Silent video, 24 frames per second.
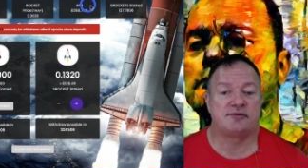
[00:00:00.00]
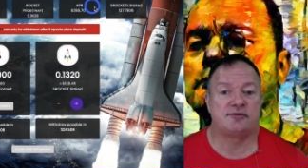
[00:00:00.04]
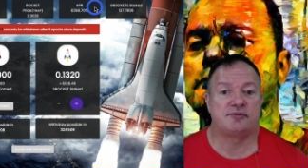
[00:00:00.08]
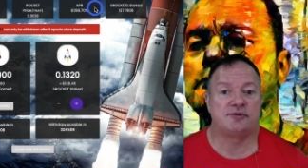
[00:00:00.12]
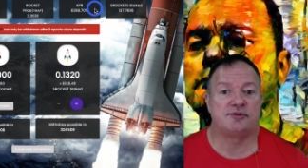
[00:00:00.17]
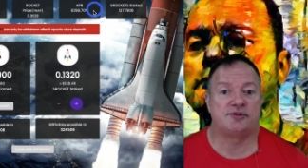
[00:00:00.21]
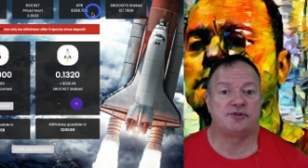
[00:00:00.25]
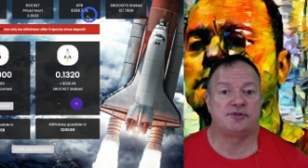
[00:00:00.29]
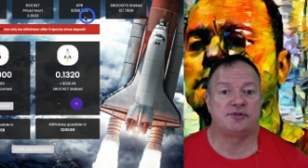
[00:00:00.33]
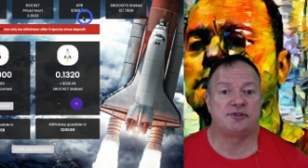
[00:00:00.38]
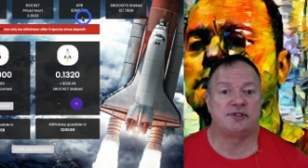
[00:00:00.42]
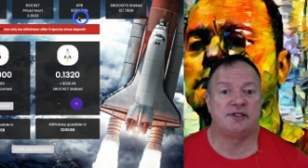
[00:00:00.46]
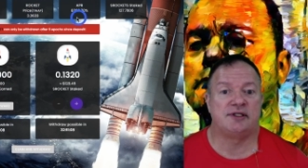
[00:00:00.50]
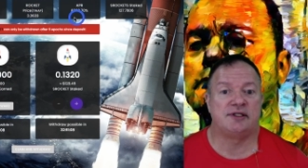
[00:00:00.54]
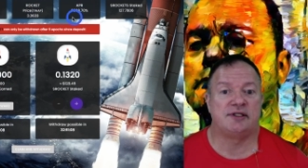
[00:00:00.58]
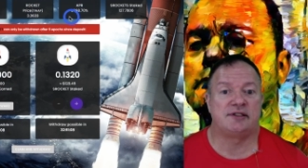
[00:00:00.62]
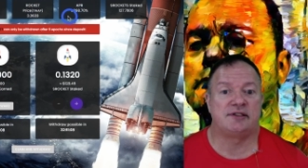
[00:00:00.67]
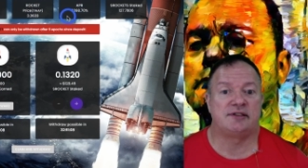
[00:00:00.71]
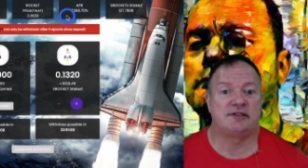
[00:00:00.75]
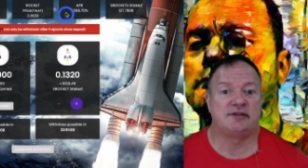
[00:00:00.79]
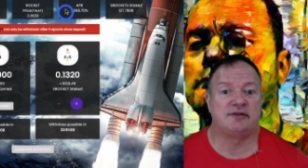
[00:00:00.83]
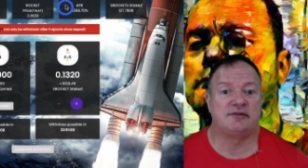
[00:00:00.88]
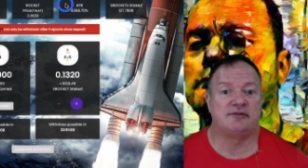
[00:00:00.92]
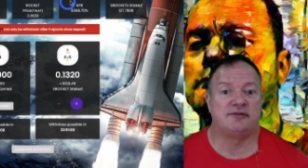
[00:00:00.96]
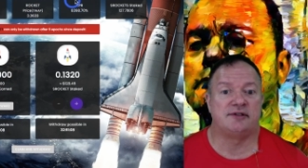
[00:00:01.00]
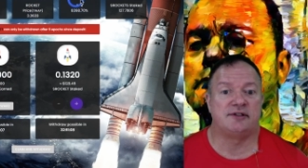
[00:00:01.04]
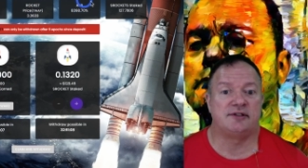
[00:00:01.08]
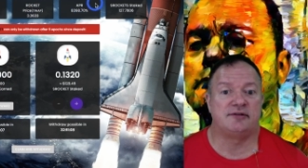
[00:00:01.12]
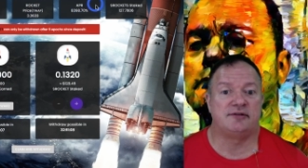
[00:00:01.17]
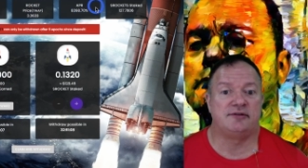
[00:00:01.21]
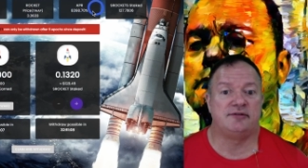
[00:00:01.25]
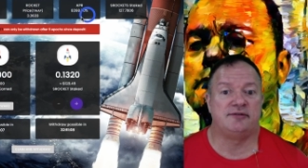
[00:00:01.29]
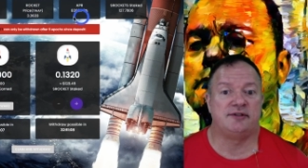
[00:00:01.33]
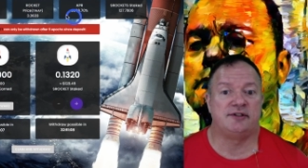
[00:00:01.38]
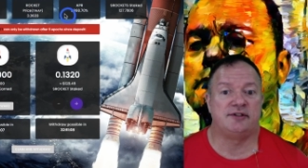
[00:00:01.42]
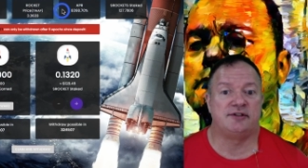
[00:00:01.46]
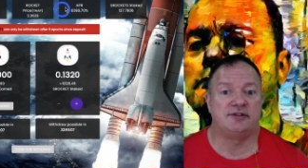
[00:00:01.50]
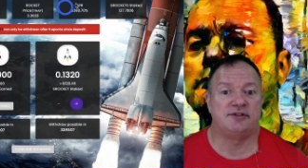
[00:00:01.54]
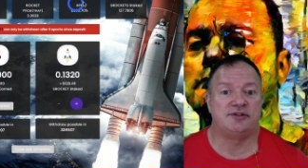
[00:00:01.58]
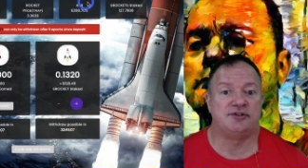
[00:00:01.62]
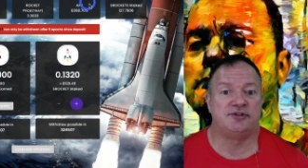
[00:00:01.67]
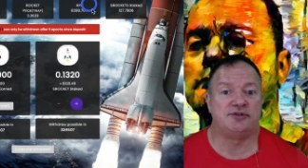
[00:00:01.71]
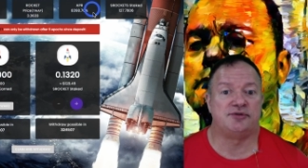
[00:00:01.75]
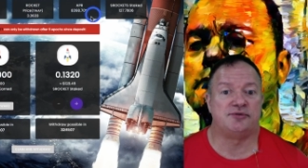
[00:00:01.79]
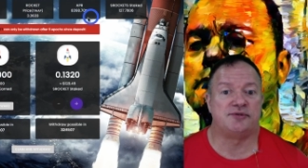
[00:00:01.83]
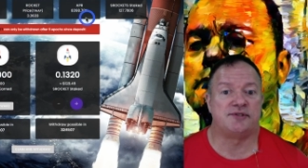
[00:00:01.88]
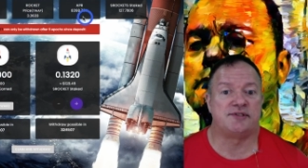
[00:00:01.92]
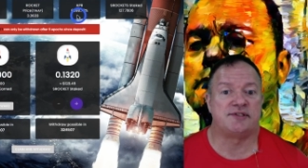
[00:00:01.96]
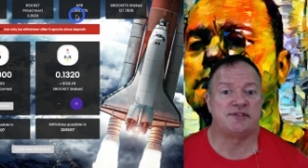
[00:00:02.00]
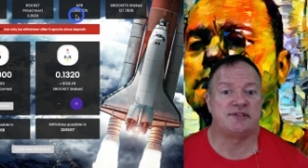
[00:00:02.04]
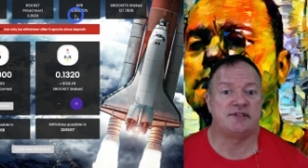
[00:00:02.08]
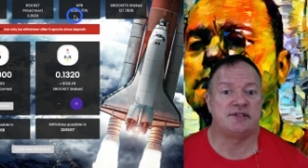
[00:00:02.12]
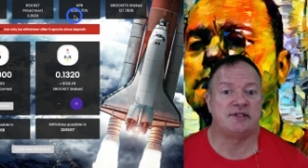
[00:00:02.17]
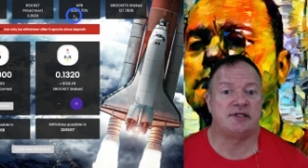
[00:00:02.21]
We should get a very, very juicy